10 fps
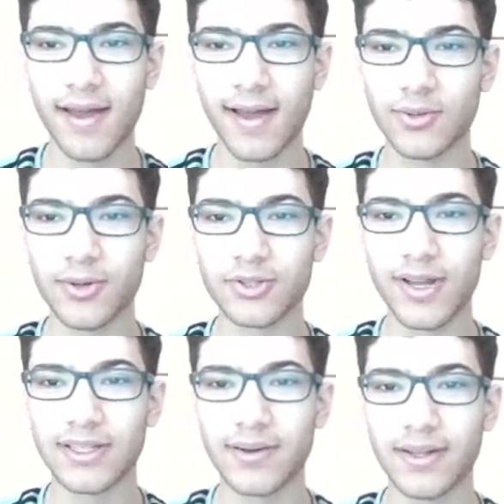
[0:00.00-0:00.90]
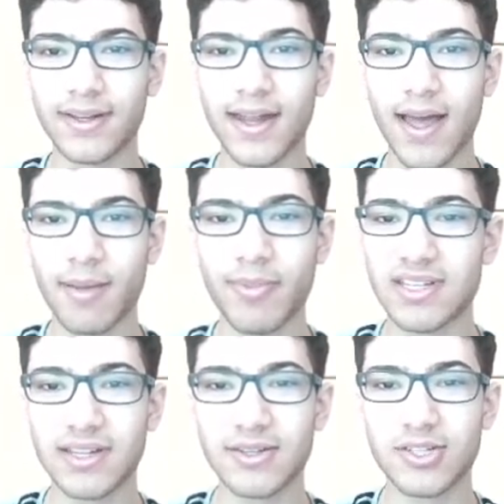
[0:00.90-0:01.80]
And so I want to show you guys how I did that. I'm
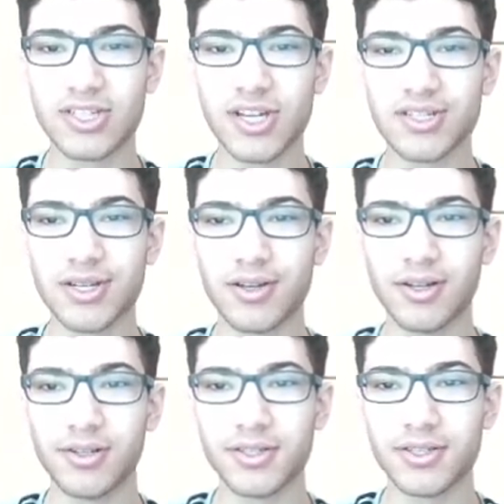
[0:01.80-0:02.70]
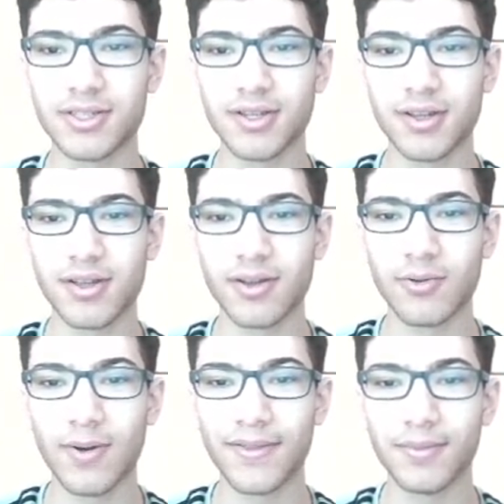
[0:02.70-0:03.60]
basically just changing colors
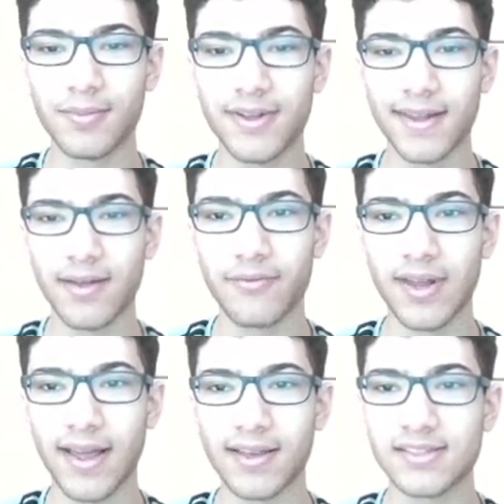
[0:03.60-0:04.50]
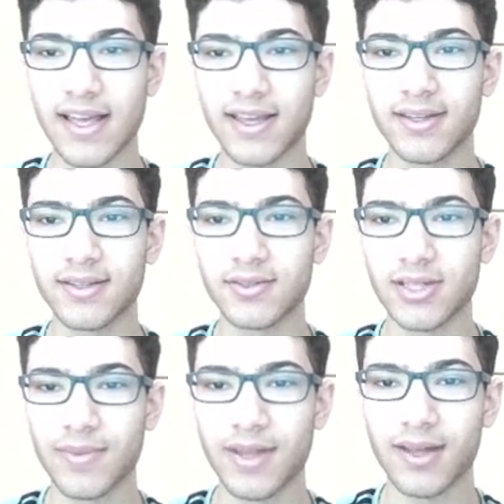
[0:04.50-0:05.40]
randomly at every like second or
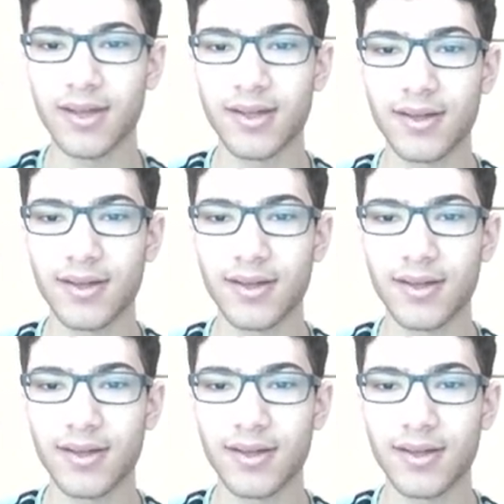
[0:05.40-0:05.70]
something.